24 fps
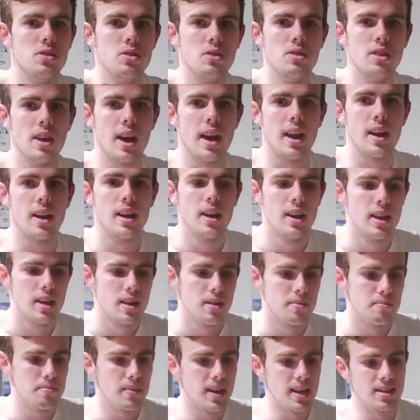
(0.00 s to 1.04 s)
to do that
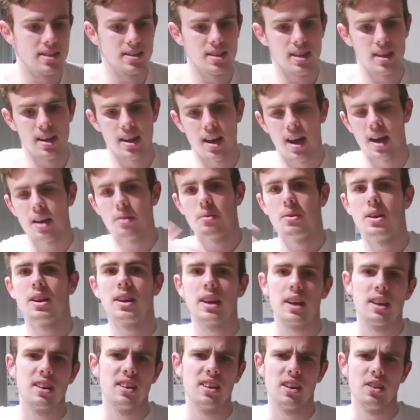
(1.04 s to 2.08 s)
means that I don't want to
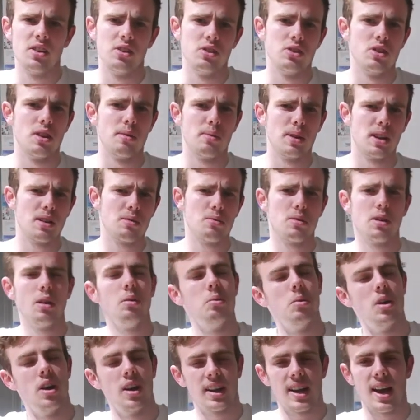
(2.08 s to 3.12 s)
get another job. I don't want
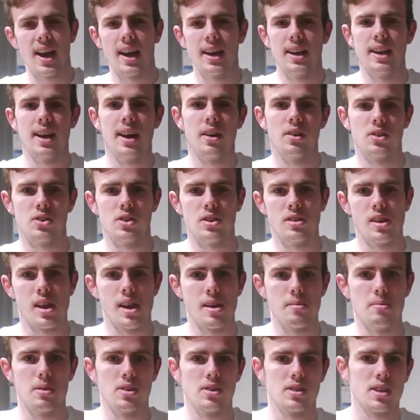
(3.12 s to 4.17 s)
to work 8 hours a
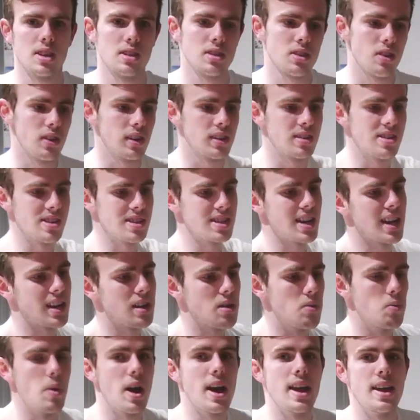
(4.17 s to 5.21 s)
day because that's going to take
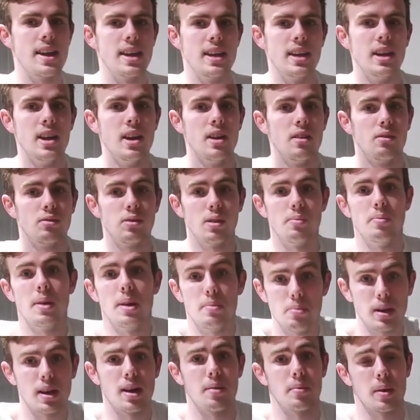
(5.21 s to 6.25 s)
away from
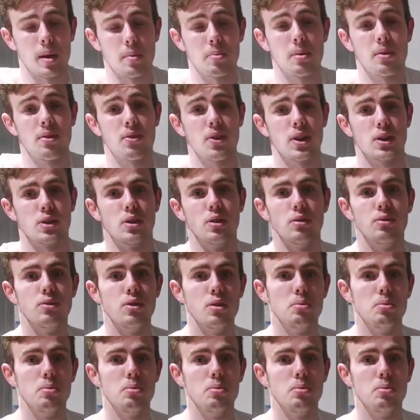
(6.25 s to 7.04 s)
me becoming a professional